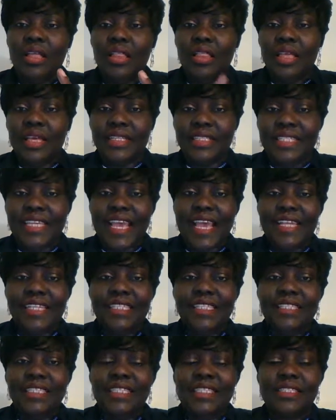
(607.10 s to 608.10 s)
it
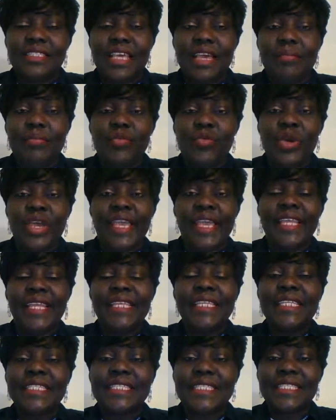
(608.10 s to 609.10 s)
ends the same way in
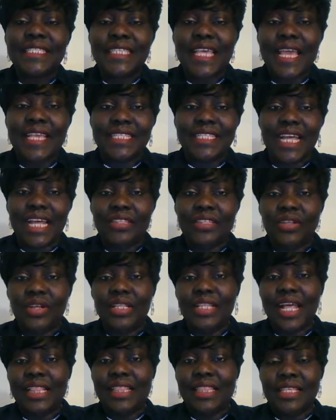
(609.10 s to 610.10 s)
the sense that not
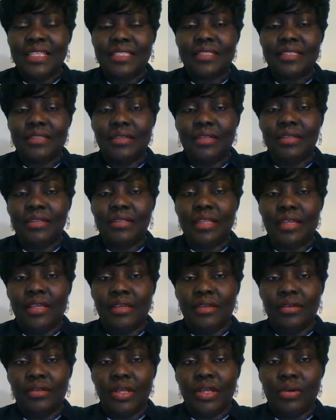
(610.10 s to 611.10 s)
that
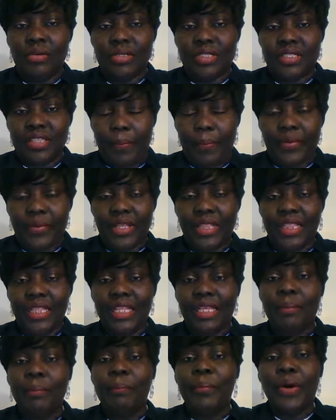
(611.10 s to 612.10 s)
they go
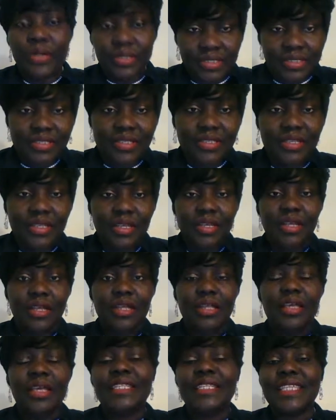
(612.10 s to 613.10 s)
separately, but
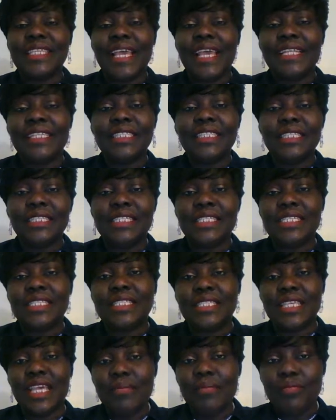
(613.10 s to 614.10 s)
it ends in the
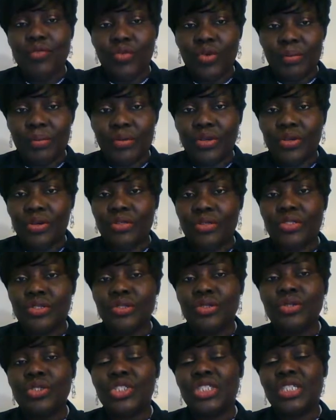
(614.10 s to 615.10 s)
same way because
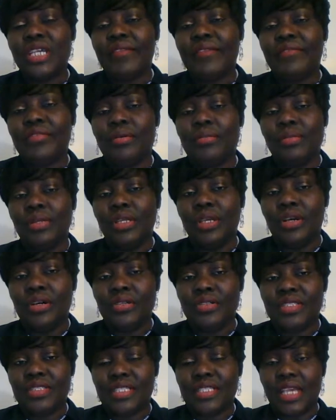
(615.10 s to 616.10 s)
you share from the
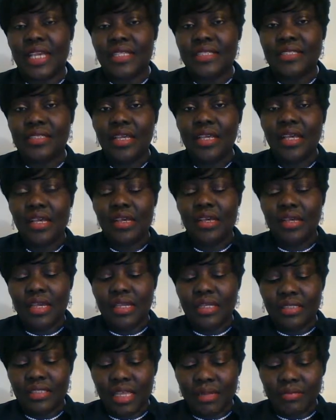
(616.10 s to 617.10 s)
onset
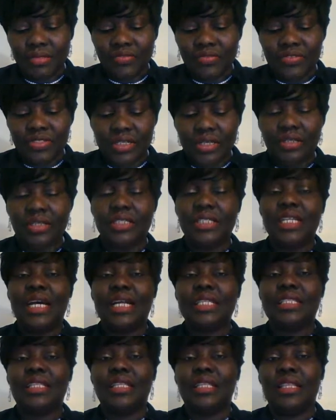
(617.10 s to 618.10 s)
in terms of say
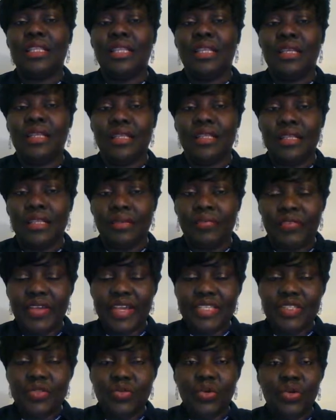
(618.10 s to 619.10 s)
either in the
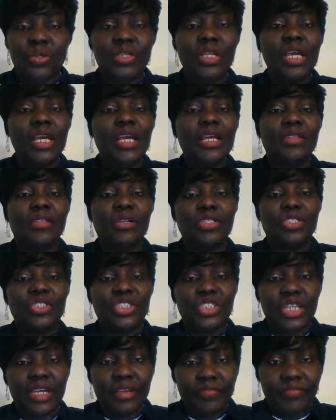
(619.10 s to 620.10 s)
first one, not
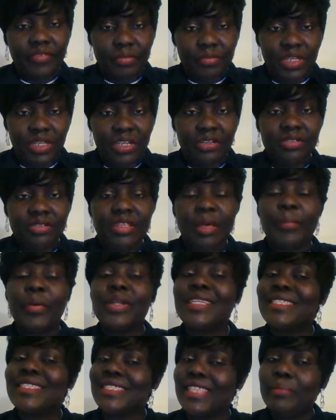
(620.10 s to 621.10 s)
sharing from the onset,
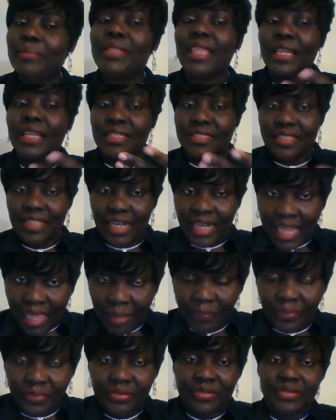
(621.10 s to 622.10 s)
but the same thing still
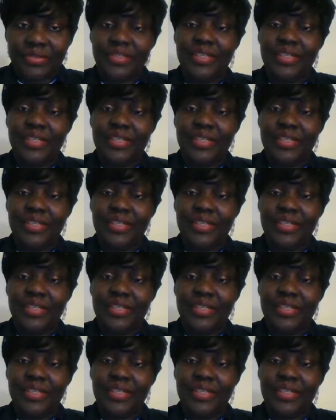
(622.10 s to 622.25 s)
happen.